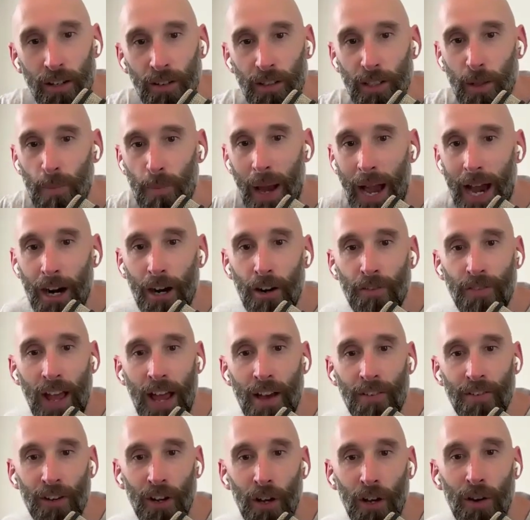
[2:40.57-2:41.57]
With the power of
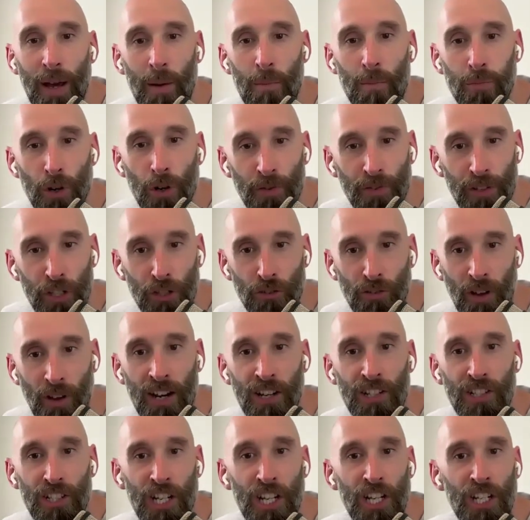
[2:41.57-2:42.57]
Evernote and proven
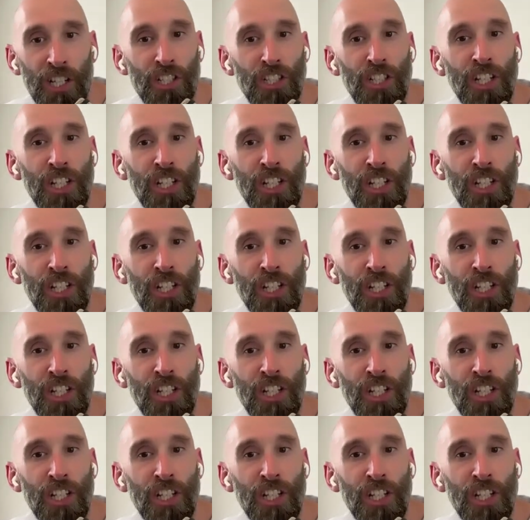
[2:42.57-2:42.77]
strategies,